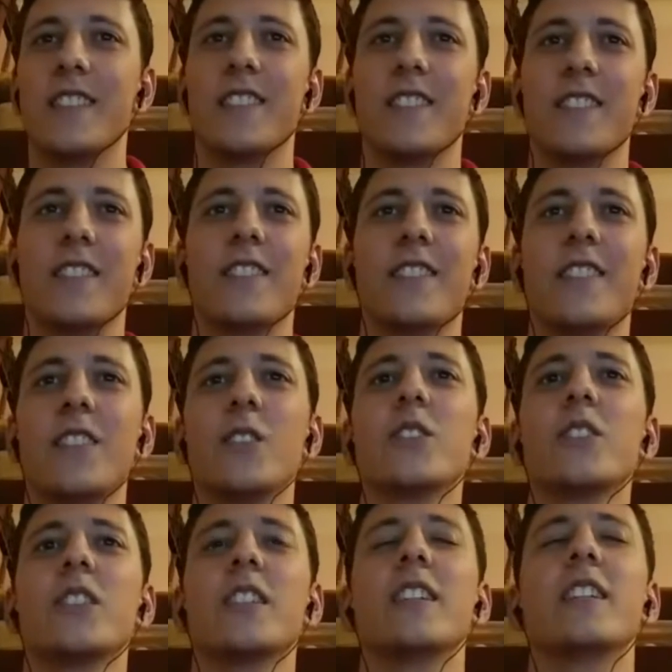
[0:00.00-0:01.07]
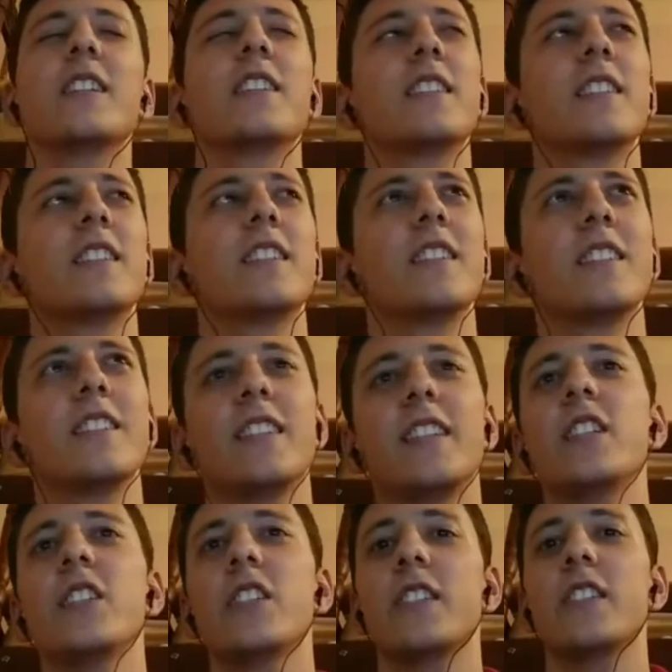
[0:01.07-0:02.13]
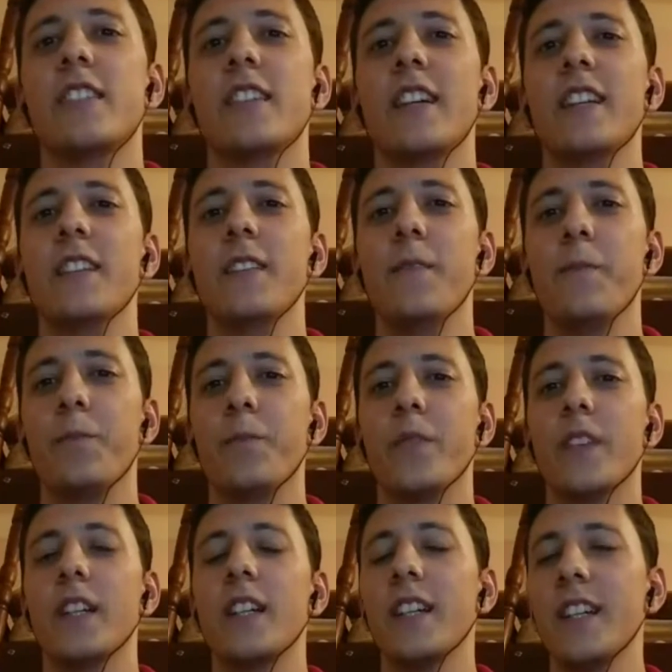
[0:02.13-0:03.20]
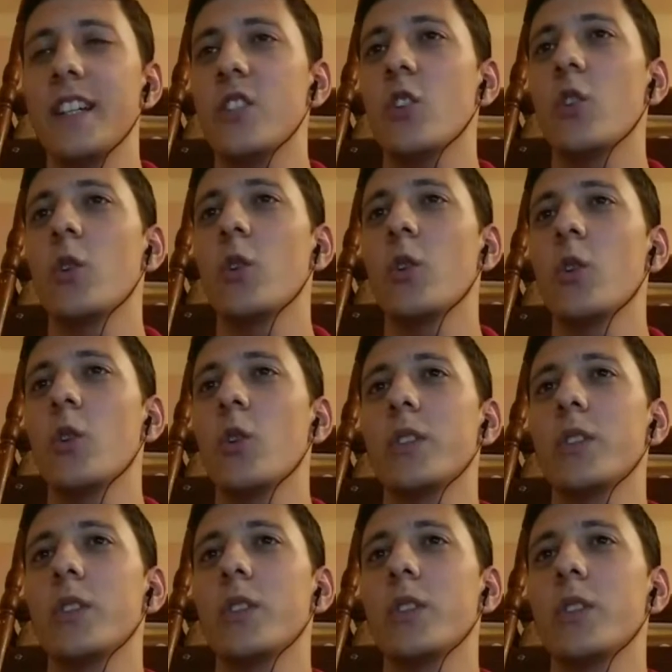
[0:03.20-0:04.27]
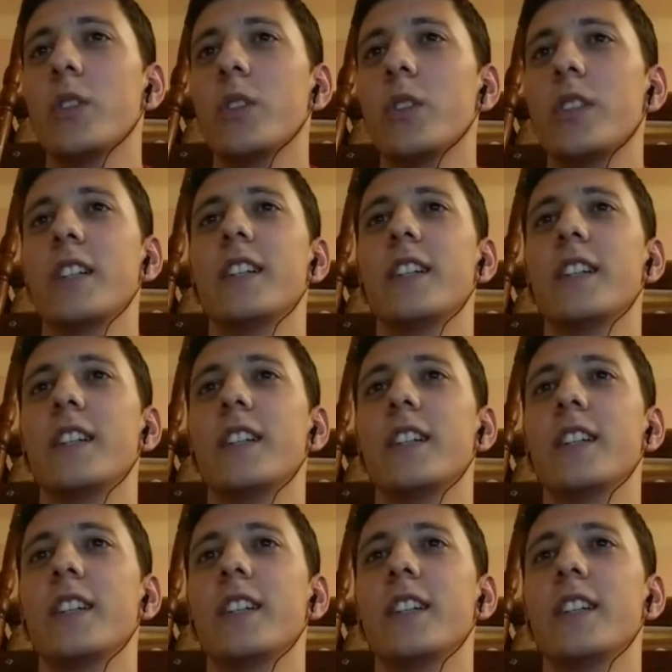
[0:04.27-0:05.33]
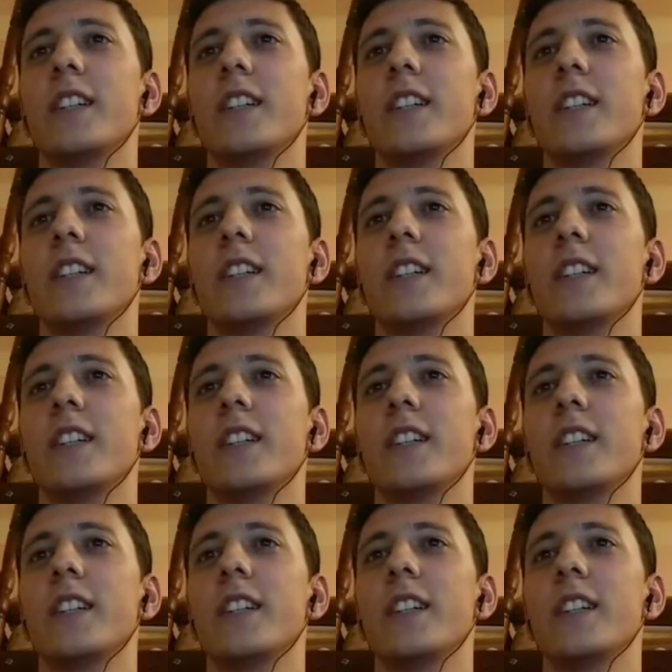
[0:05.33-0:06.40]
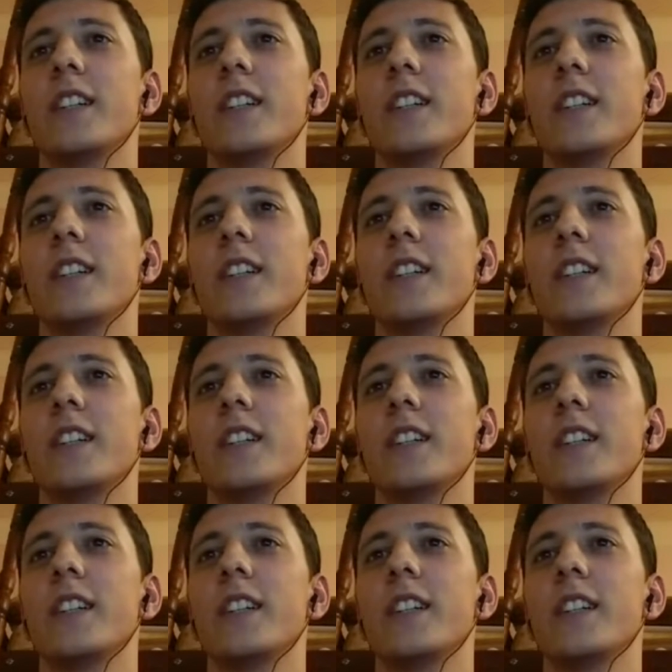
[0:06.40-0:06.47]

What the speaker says: and he said he showed the that the